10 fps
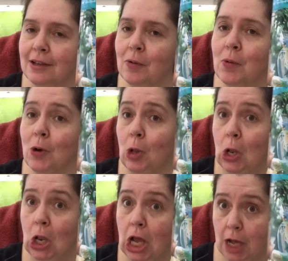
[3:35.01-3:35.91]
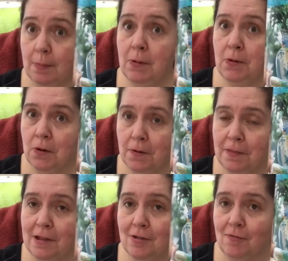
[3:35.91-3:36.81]
they were a lot more
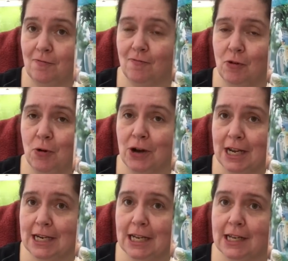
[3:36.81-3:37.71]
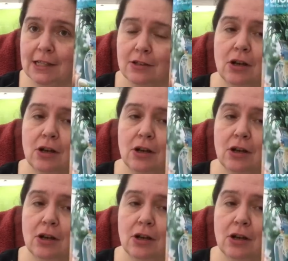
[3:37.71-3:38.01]
than four Canadian